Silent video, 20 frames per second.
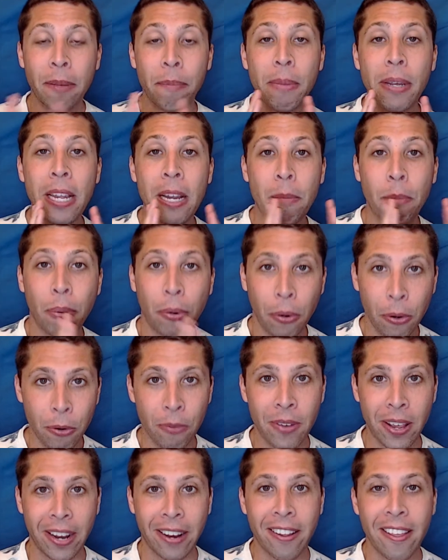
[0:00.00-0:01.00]
being
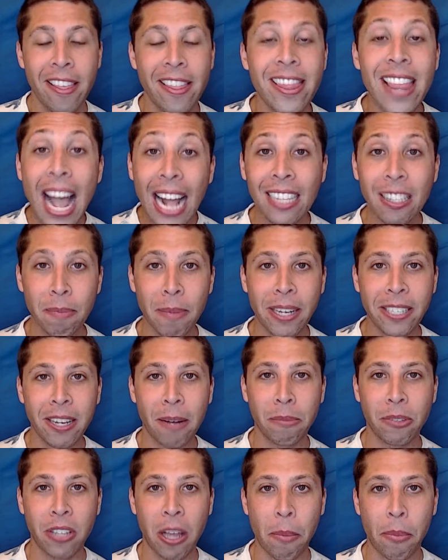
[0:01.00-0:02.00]
proven. That's my
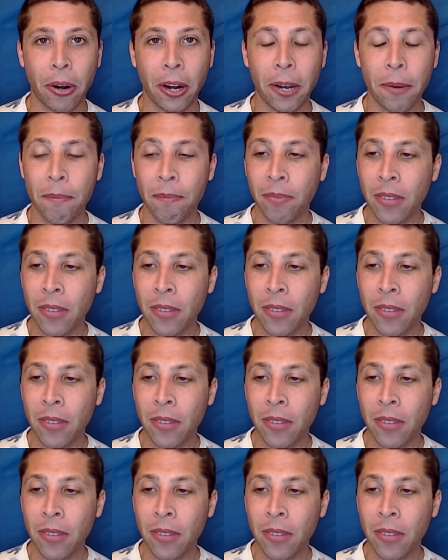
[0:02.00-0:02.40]
dumb summary.